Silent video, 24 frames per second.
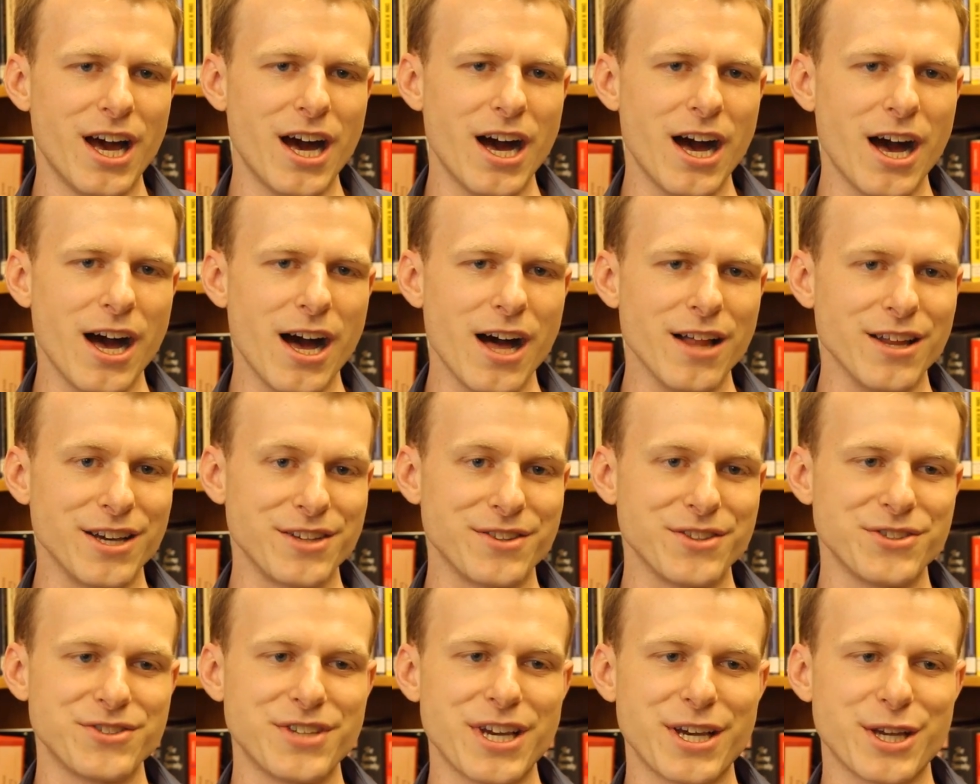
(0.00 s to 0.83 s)
Like
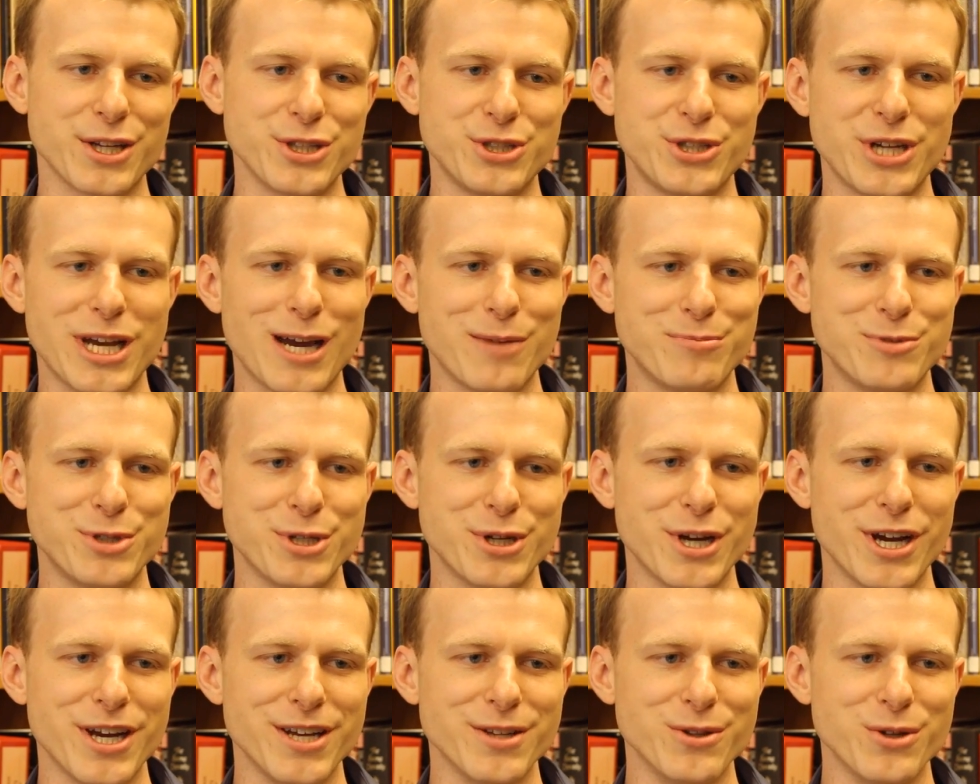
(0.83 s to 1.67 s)
the second
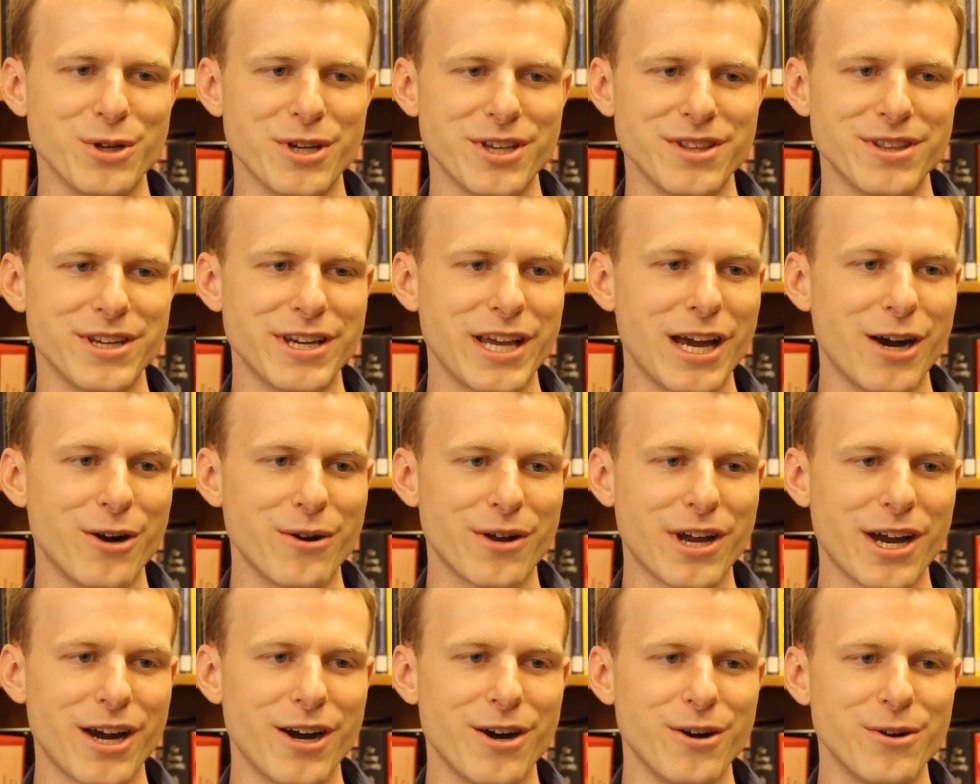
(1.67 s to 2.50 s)
chapter, I look at the
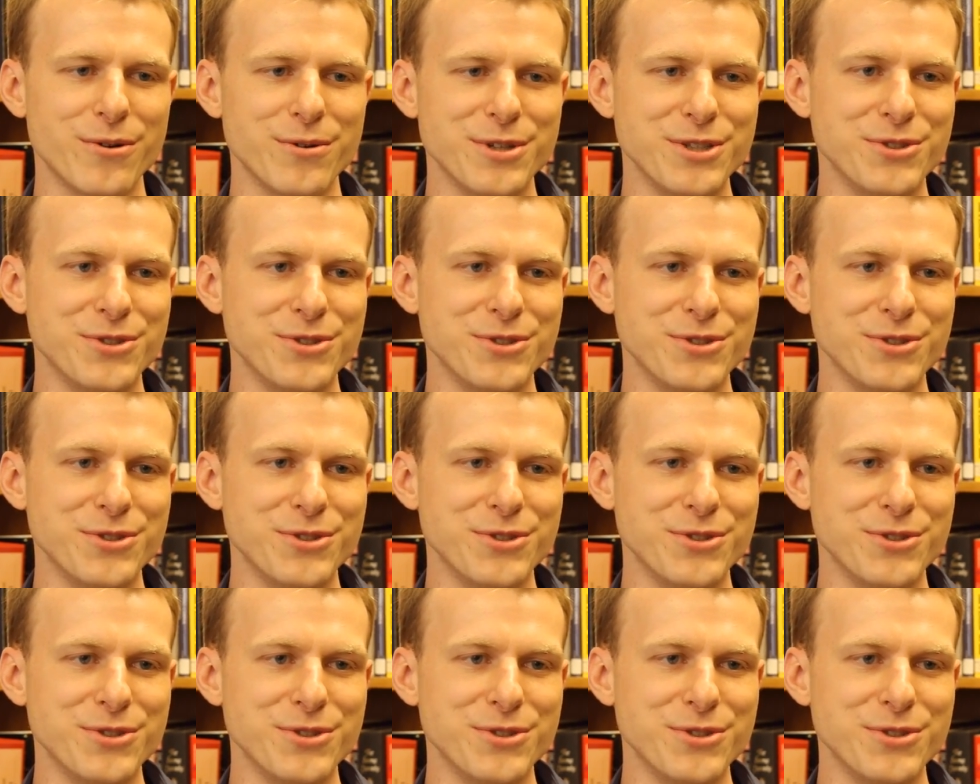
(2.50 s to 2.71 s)
Gaokao